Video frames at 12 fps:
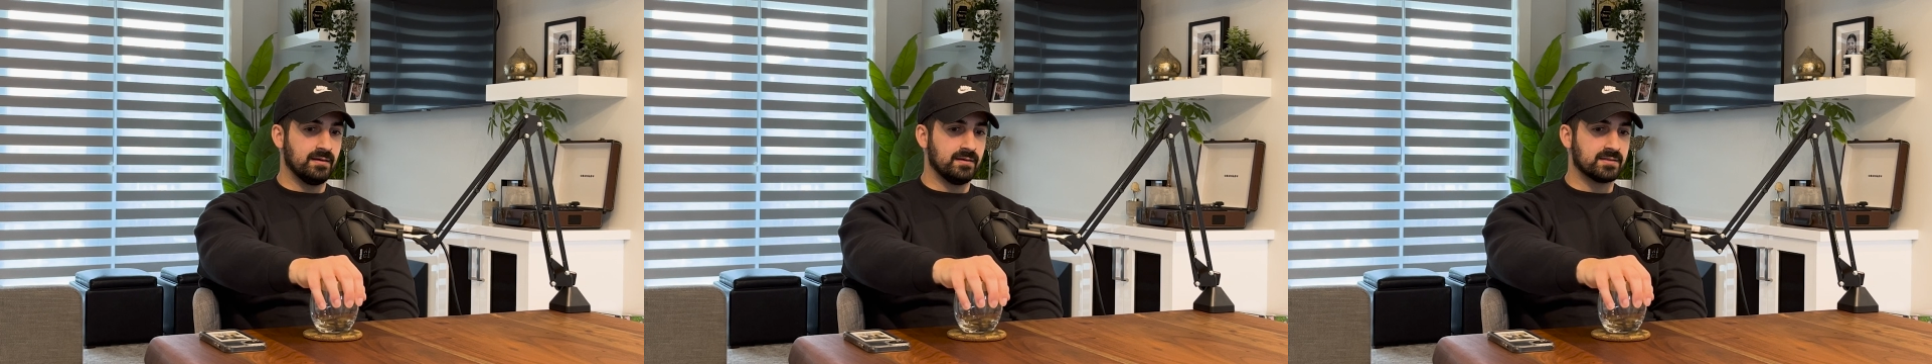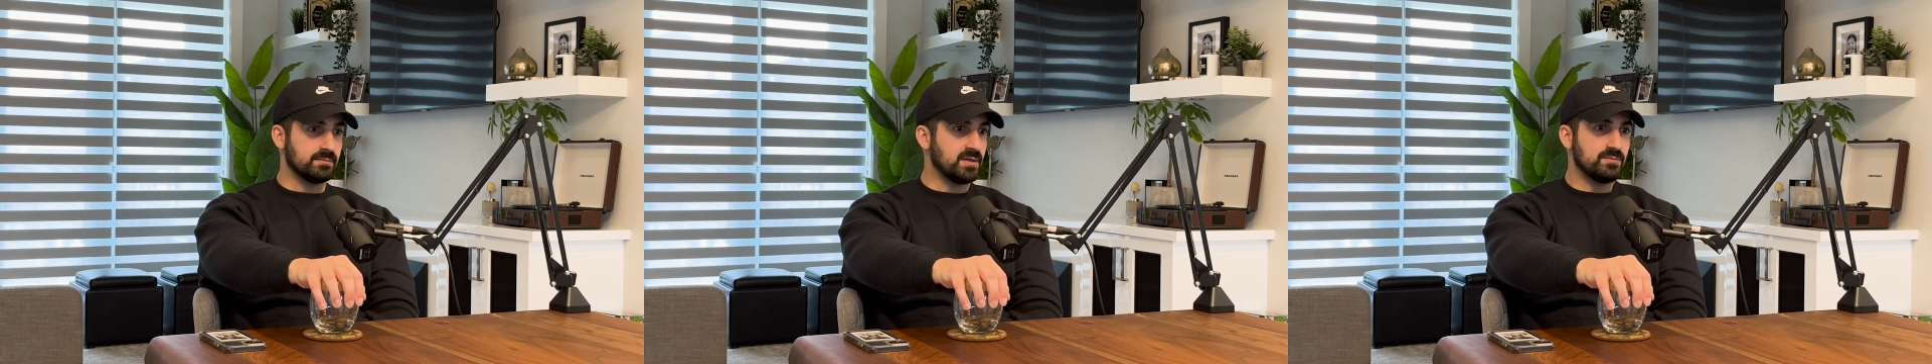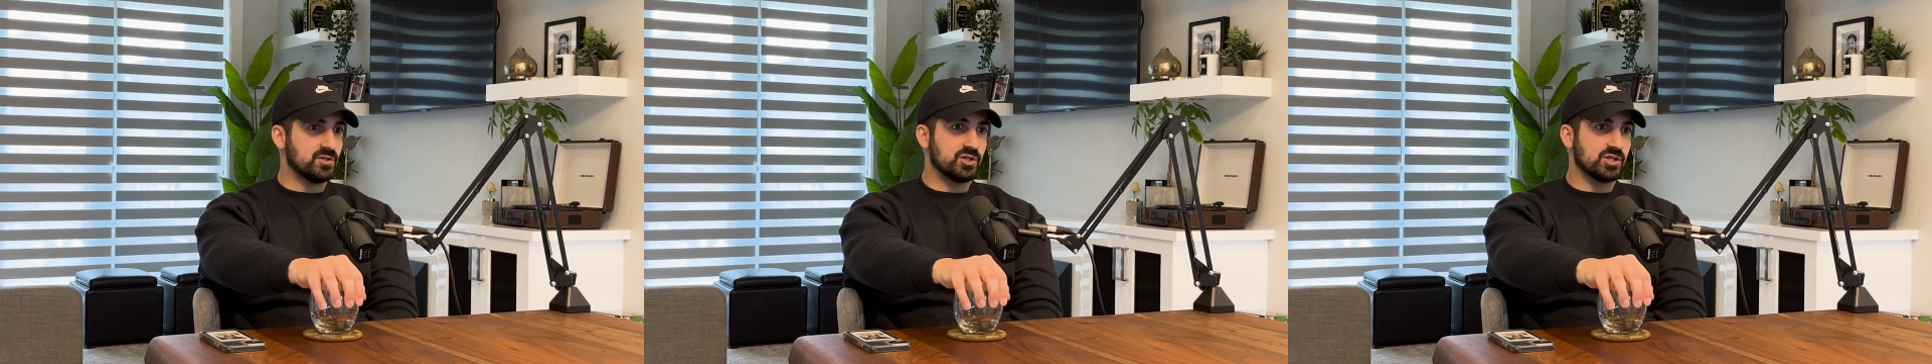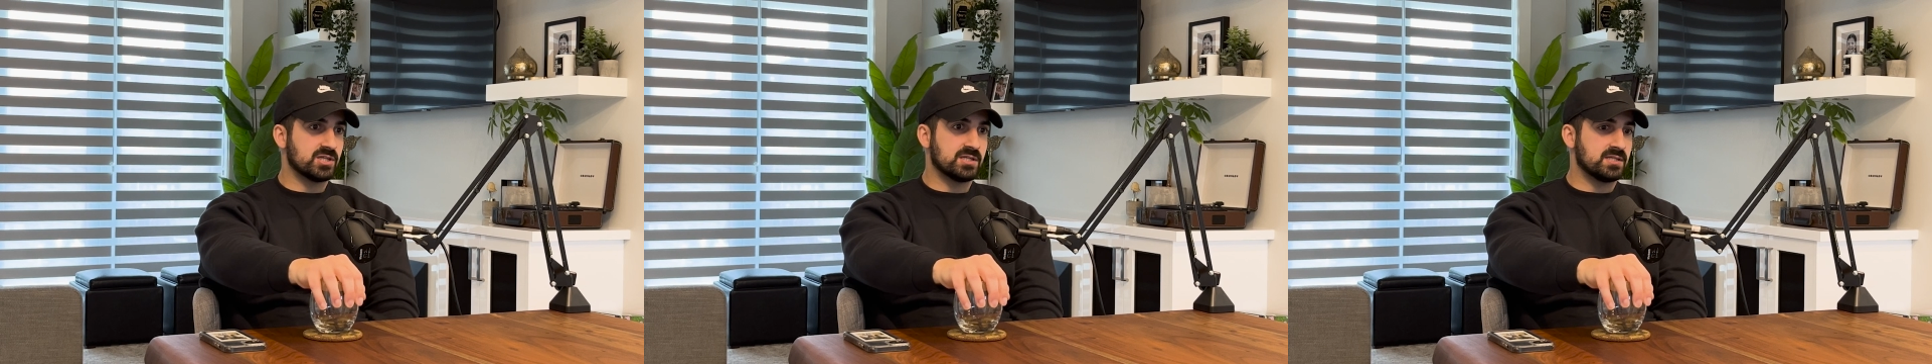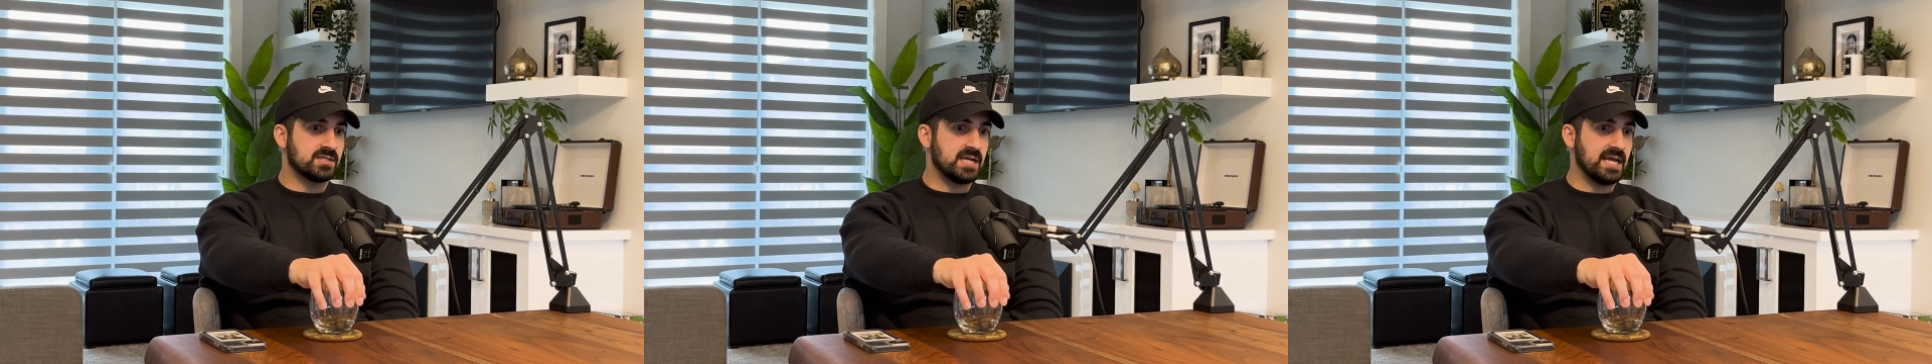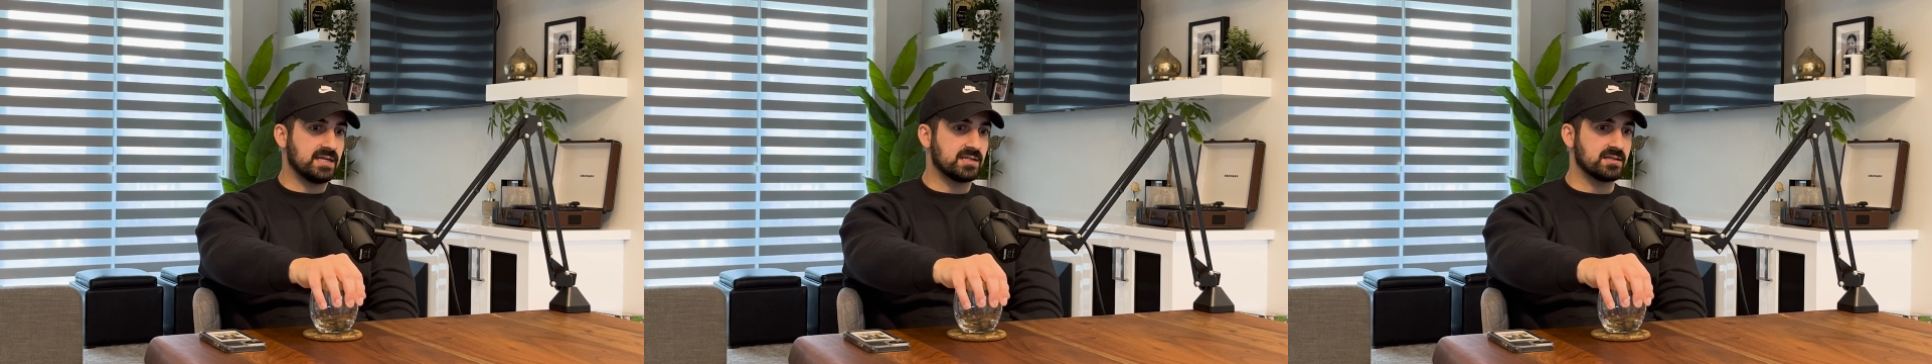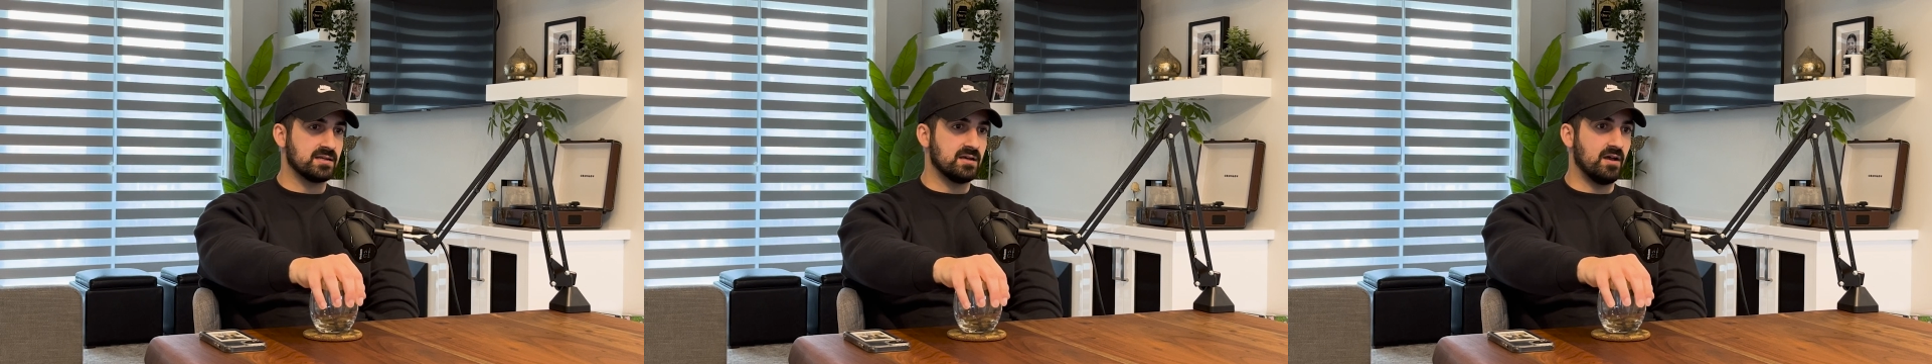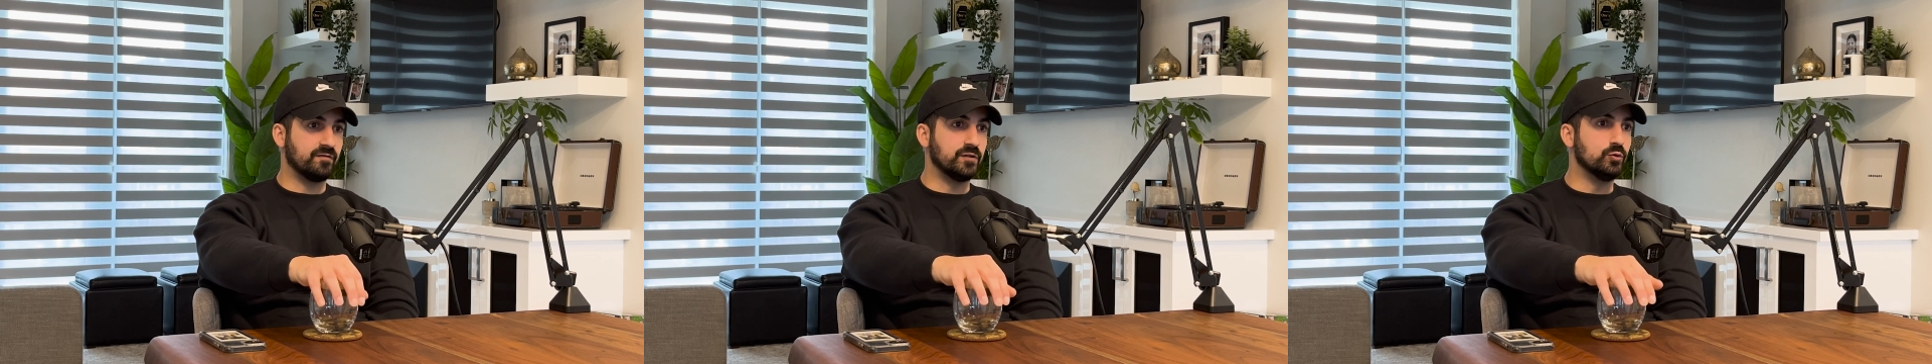Sometimes it just takes
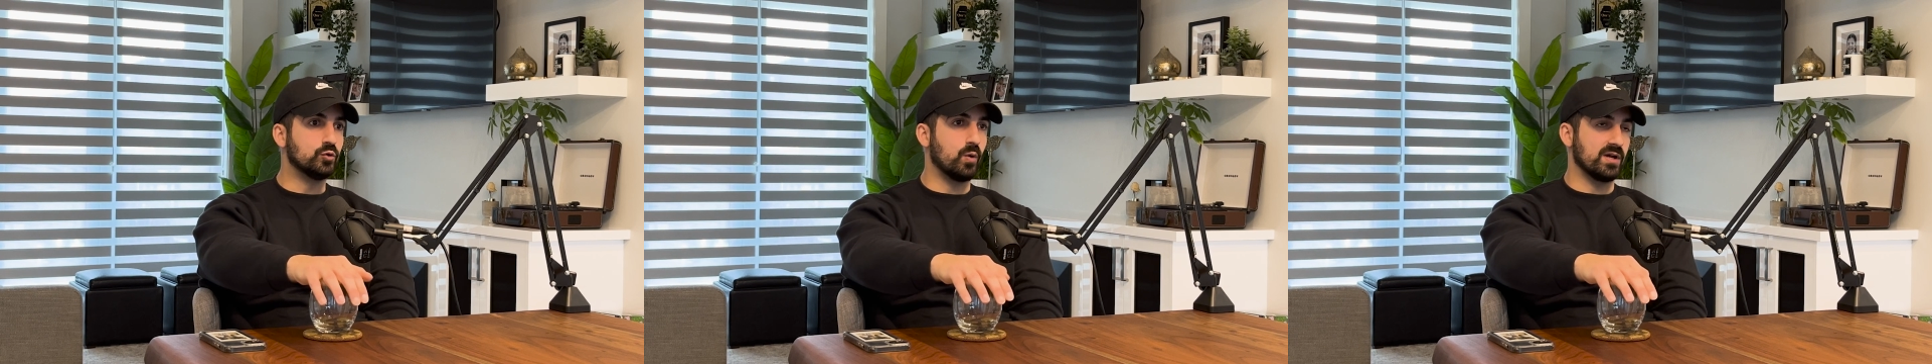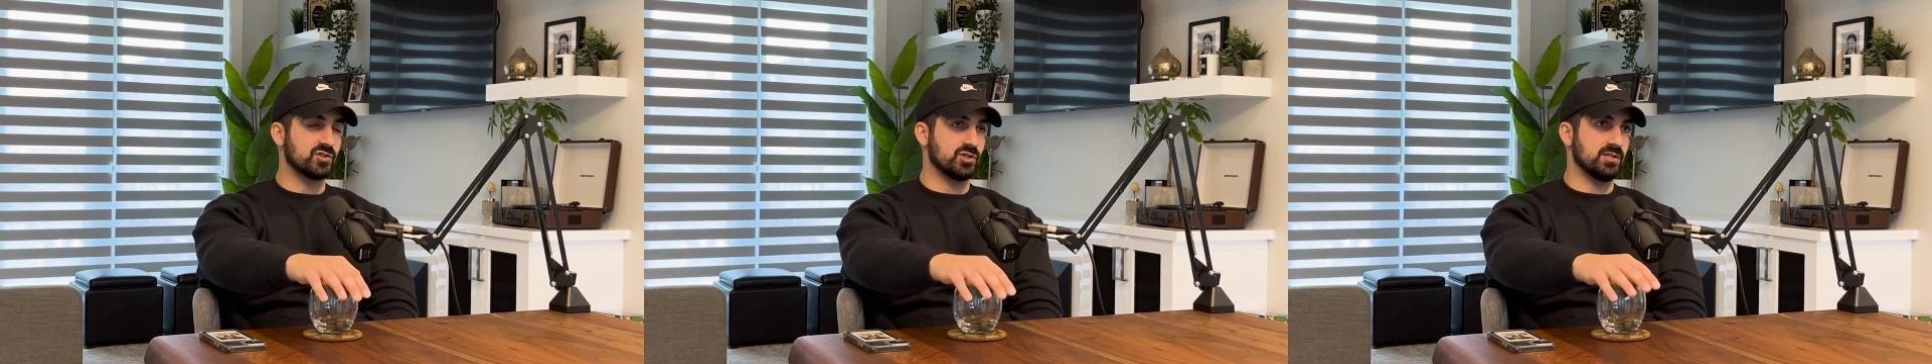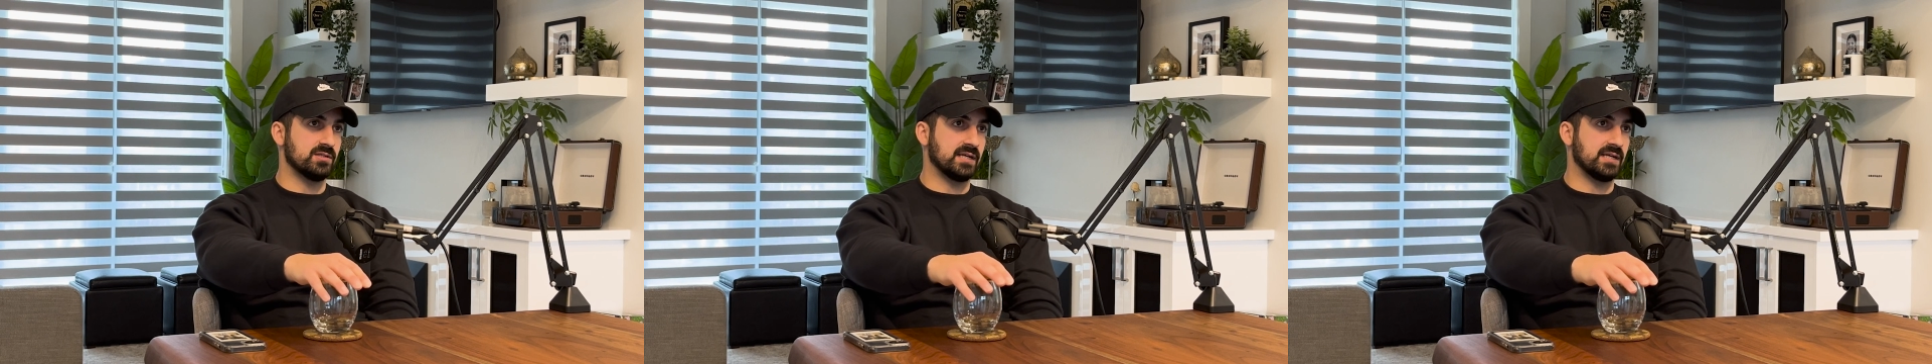a few questions